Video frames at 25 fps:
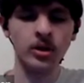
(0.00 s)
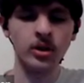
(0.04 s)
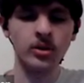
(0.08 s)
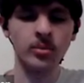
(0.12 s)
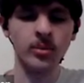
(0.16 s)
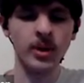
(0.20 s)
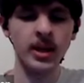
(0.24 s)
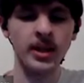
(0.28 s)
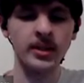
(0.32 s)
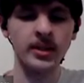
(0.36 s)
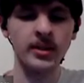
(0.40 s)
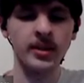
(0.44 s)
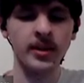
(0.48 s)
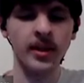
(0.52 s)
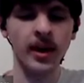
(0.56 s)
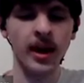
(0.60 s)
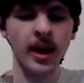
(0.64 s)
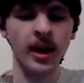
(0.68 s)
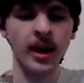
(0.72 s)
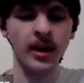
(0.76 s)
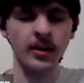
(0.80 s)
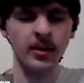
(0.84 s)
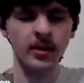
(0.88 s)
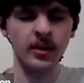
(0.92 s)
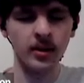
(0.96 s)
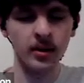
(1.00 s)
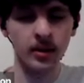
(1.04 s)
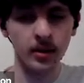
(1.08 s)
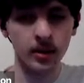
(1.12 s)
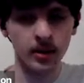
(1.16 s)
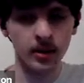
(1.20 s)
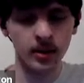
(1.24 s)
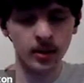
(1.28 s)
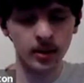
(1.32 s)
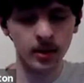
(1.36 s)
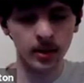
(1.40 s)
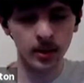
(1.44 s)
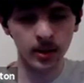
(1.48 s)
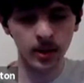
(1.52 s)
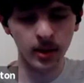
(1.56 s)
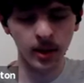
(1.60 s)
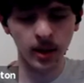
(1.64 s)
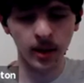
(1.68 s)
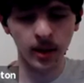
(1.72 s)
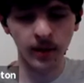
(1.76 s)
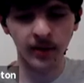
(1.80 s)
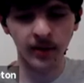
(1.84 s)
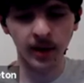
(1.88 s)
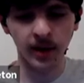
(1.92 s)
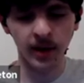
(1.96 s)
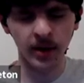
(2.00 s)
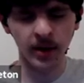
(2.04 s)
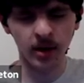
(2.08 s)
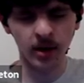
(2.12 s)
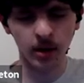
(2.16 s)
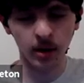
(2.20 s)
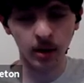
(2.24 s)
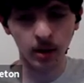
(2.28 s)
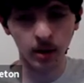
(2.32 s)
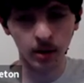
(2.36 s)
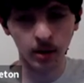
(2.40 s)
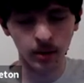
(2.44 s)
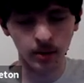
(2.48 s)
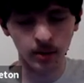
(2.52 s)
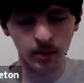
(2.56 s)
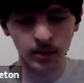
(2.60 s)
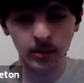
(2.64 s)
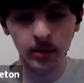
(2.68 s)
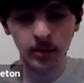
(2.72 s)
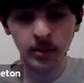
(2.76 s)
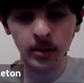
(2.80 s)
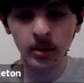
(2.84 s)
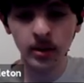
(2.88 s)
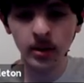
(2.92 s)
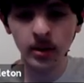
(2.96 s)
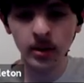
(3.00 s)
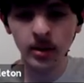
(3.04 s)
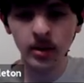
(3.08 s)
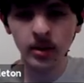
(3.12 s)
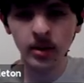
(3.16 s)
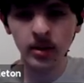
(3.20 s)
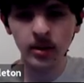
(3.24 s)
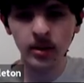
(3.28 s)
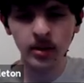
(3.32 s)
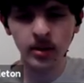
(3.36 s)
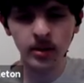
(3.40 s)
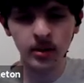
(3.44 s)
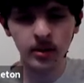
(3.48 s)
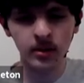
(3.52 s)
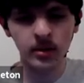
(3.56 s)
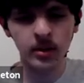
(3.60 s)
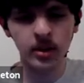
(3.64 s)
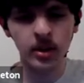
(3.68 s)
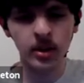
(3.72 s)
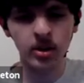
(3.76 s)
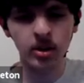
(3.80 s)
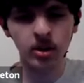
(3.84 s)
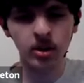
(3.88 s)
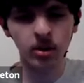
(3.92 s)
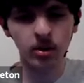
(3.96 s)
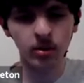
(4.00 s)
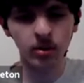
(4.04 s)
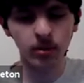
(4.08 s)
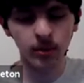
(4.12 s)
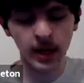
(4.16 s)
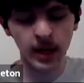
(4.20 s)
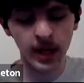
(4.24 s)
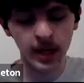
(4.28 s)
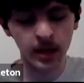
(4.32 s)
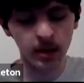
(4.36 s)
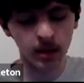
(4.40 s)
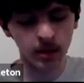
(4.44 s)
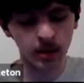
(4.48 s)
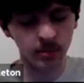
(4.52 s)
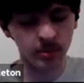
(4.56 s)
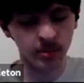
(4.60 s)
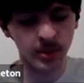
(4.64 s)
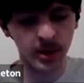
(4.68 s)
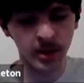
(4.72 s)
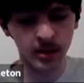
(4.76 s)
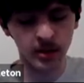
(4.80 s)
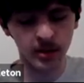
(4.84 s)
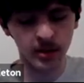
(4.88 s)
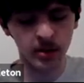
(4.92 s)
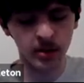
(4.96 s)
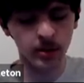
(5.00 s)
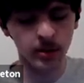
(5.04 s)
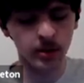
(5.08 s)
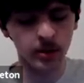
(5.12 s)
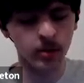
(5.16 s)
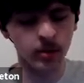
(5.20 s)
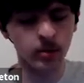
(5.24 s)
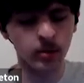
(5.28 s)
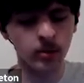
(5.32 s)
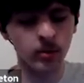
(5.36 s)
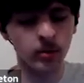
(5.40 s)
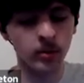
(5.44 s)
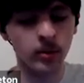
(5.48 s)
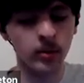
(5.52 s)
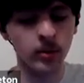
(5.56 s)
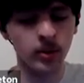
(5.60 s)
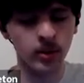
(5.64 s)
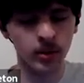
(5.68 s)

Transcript: which means that if I call digital read on pin 2,